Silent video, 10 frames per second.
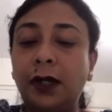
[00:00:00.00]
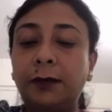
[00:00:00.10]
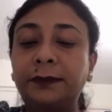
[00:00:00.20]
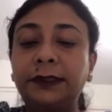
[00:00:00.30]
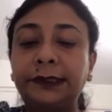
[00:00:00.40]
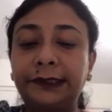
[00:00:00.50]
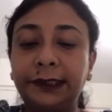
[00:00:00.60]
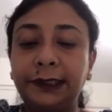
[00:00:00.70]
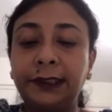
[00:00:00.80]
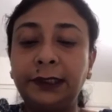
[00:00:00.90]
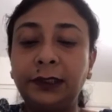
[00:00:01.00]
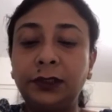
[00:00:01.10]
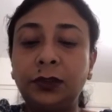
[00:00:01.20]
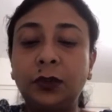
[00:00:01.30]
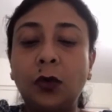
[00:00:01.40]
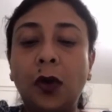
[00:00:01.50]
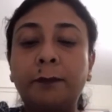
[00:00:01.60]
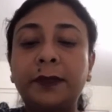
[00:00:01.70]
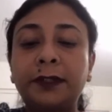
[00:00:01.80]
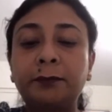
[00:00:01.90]
Option C,
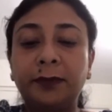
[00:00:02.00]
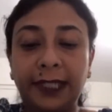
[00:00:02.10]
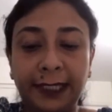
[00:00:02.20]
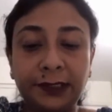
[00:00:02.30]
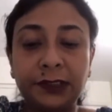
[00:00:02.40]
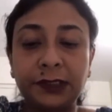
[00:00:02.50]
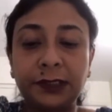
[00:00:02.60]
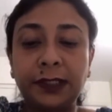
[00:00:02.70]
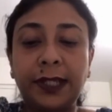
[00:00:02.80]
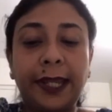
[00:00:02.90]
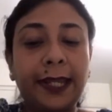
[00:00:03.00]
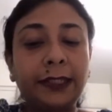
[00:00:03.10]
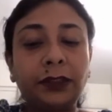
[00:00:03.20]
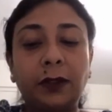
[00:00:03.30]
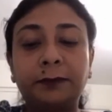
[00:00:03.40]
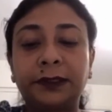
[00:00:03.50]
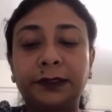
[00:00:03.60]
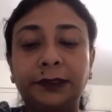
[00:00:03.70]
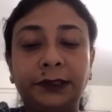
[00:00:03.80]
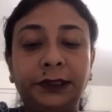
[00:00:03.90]
copper plate. And
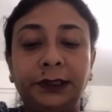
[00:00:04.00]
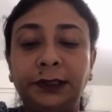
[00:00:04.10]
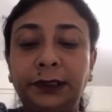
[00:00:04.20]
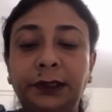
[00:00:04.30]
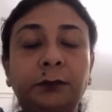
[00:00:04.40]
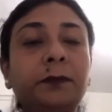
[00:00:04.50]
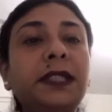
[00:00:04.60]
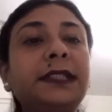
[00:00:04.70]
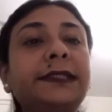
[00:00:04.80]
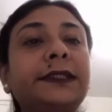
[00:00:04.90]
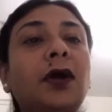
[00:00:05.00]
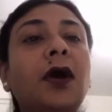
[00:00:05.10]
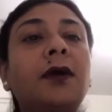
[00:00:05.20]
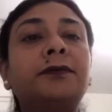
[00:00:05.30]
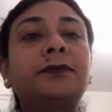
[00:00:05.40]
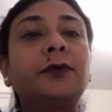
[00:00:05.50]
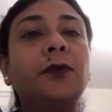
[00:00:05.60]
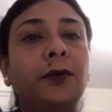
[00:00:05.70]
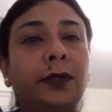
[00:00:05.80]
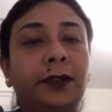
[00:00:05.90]
option D, piece of
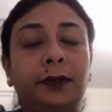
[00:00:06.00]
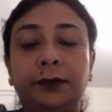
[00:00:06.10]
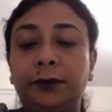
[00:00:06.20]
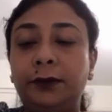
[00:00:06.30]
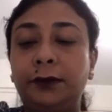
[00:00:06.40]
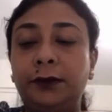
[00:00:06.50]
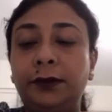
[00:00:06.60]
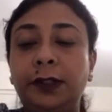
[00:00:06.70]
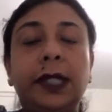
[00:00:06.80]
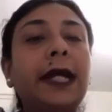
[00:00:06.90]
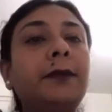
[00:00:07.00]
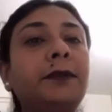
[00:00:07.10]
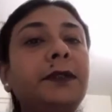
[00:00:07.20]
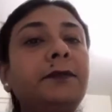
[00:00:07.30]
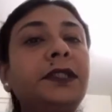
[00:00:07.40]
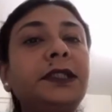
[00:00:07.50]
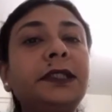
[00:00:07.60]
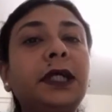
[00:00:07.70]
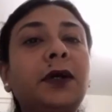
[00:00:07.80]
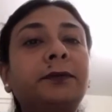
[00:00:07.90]
coal. I am
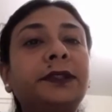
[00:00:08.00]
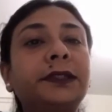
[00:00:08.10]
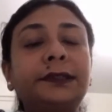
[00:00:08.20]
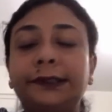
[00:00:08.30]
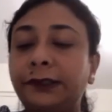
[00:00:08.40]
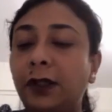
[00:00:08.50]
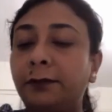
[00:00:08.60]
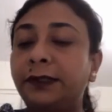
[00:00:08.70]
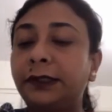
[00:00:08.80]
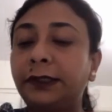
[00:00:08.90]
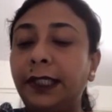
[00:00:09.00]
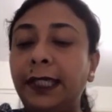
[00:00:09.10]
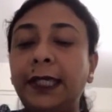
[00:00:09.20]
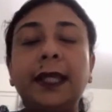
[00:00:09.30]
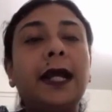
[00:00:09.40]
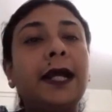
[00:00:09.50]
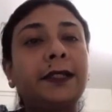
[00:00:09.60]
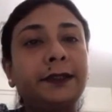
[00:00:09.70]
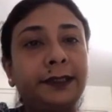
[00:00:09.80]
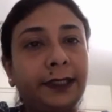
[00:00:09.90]
repeating the options. Option A,
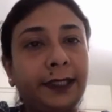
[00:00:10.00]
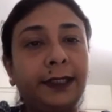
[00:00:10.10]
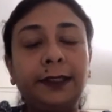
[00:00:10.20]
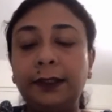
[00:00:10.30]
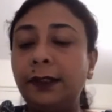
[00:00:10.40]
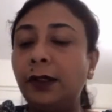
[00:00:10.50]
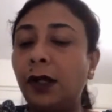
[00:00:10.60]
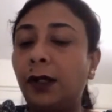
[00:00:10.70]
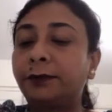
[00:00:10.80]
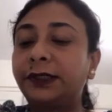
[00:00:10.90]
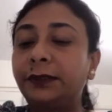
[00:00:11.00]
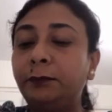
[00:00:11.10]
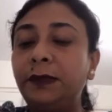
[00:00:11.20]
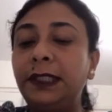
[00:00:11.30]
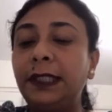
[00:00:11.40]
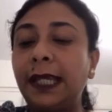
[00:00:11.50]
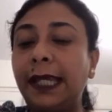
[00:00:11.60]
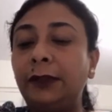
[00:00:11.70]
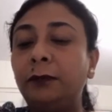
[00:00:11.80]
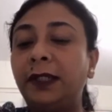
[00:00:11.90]
iron nail. Option B,
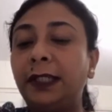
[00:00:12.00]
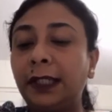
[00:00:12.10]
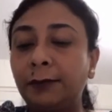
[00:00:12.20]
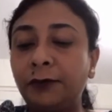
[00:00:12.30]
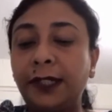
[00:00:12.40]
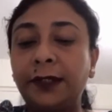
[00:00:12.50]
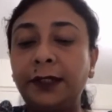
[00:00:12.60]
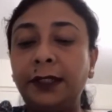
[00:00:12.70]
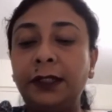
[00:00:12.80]
aluminium ware.